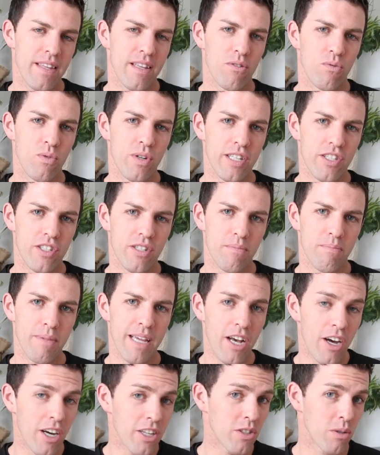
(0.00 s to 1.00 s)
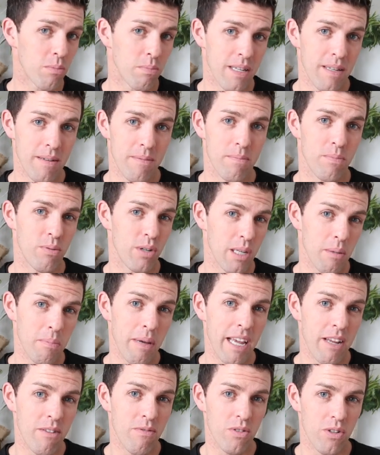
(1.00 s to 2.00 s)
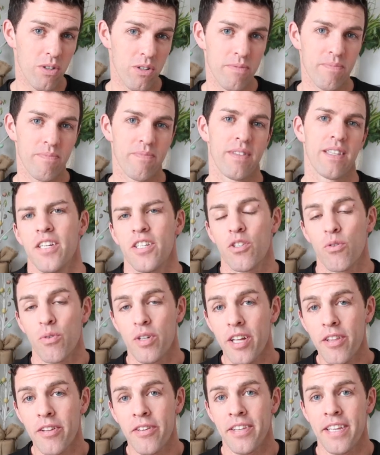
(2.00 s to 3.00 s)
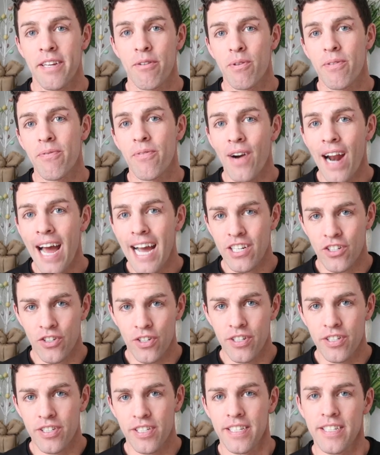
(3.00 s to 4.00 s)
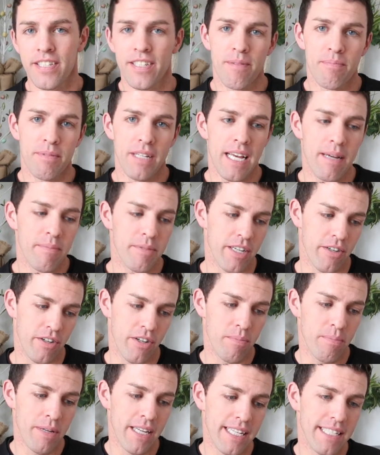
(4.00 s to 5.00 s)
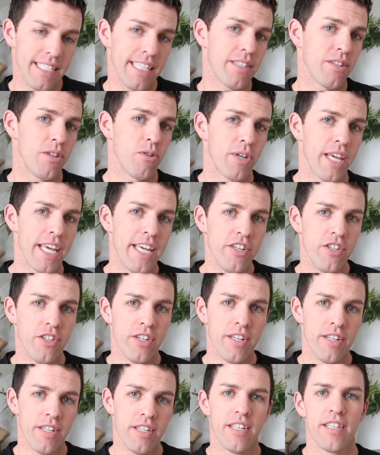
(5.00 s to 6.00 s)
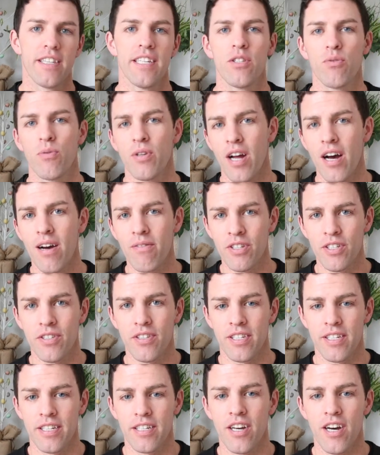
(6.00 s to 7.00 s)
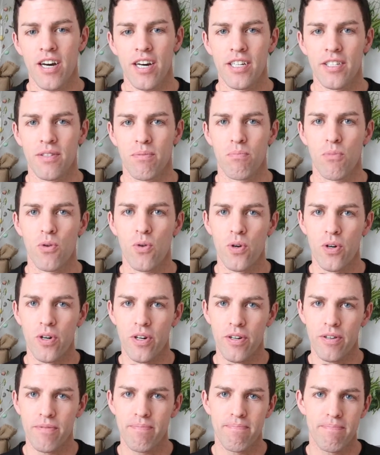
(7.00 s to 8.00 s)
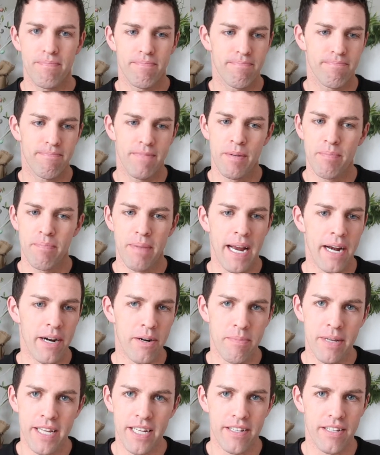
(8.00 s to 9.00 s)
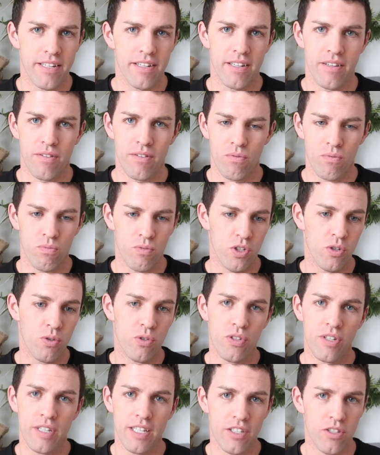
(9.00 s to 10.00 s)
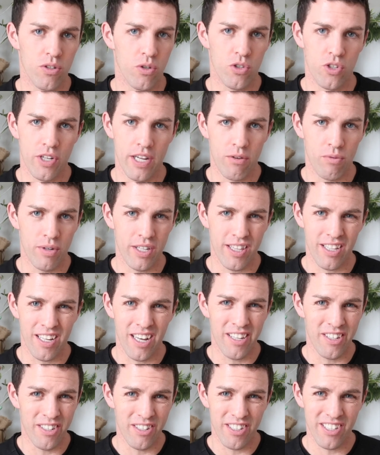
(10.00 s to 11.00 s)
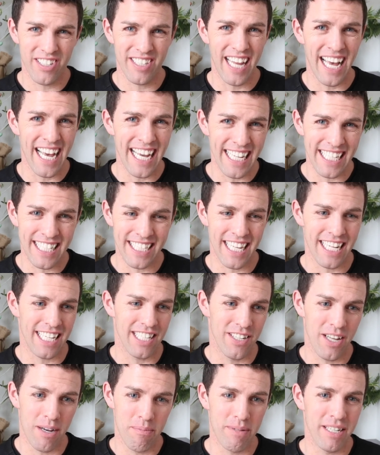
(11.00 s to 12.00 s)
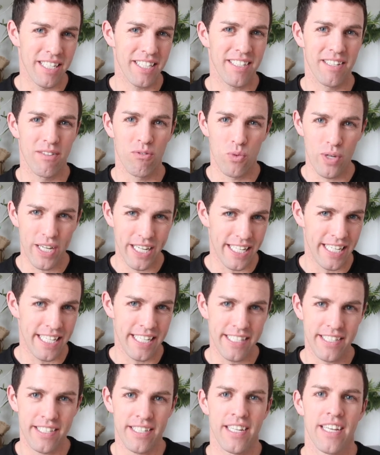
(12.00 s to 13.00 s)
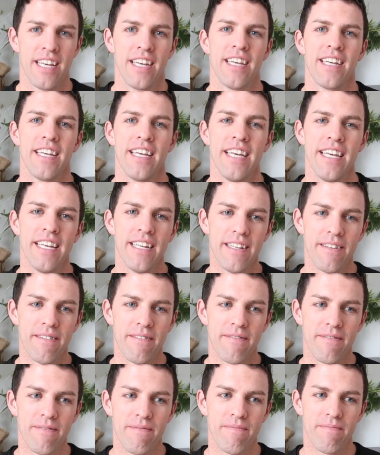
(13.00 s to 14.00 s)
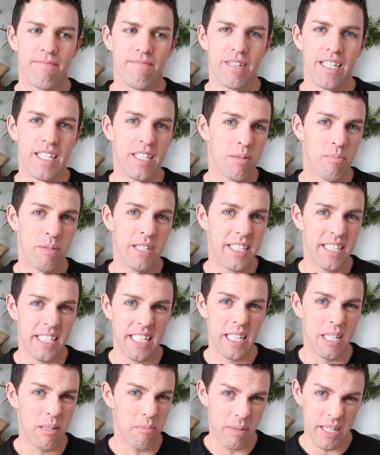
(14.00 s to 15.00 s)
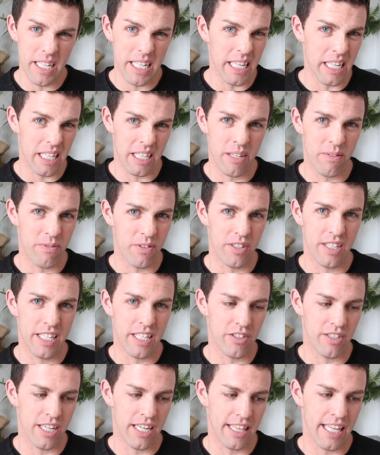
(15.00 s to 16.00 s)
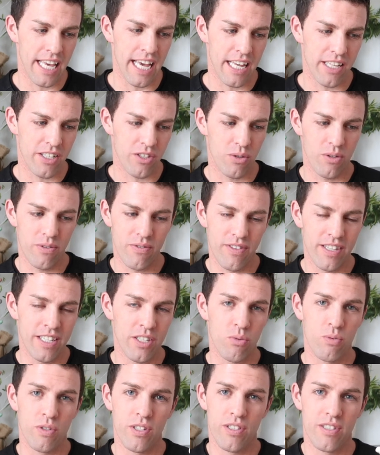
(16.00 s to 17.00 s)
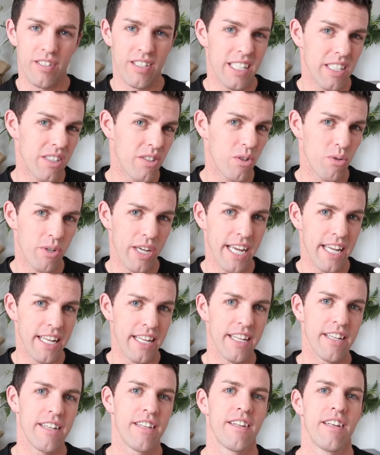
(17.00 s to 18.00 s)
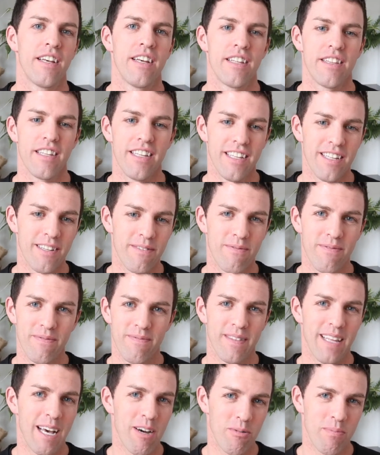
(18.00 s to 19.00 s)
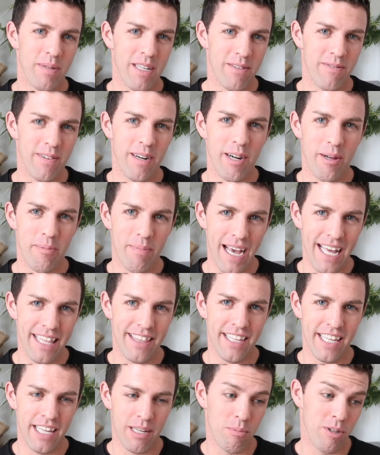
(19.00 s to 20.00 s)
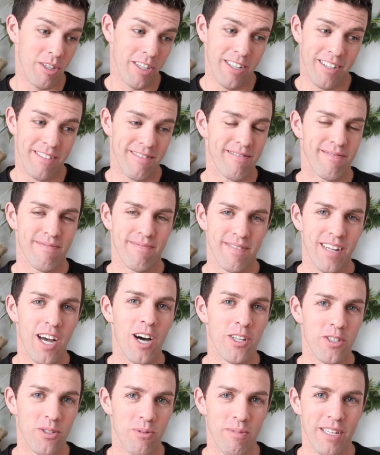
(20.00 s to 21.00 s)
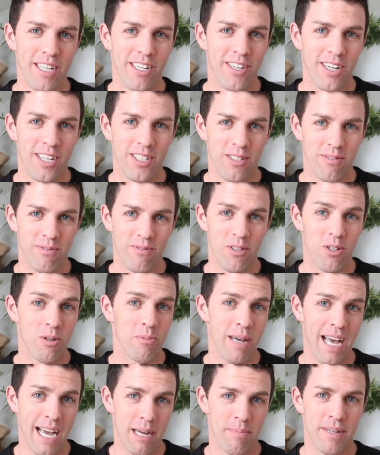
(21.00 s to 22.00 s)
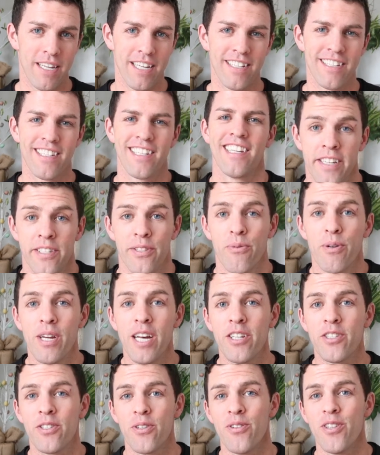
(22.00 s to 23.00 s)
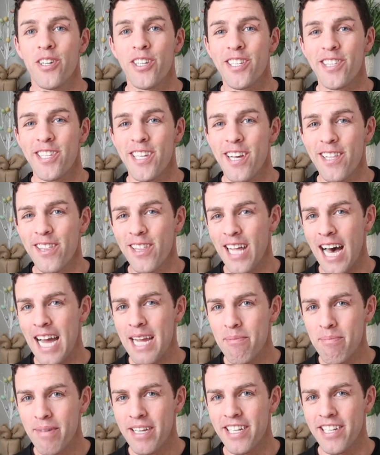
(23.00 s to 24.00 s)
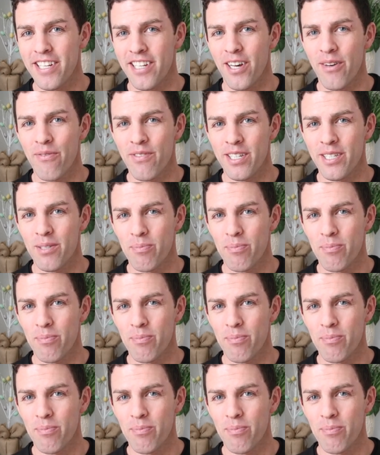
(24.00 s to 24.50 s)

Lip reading: which may also be pretty painful. So another thing with fractures is sometimes there could be a dislocation. This would obviously cause more impairment, usually associated with other signs like numbness and weakness, and need to be seen immediately for things like that. So if this was dislocated, then that would be a very bad thing, but could also be a cause of low back pain. So we also look at the alignment of the